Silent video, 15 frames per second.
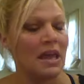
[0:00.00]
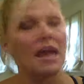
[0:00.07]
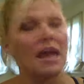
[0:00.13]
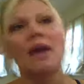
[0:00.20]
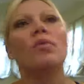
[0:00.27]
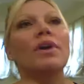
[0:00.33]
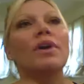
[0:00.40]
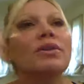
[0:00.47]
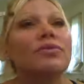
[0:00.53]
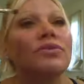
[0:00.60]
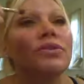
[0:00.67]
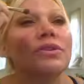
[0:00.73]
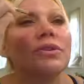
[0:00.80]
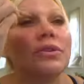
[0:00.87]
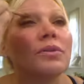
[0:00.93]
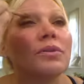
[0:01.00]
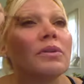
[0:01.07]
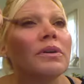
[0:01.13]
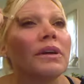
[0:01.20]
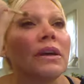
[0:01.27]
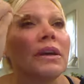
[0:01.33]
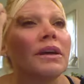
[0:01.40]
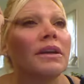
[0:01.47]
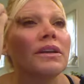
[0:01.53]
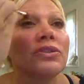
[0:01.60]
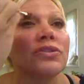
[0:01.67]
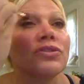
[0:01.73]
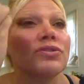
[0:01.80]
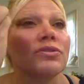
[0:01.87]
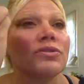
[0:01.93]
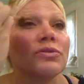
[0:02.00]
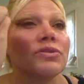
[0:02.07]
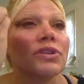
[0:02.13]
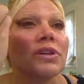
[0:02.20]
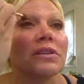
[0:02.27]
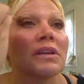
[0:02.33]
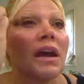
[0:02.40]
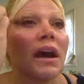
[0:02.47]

and what you do is you just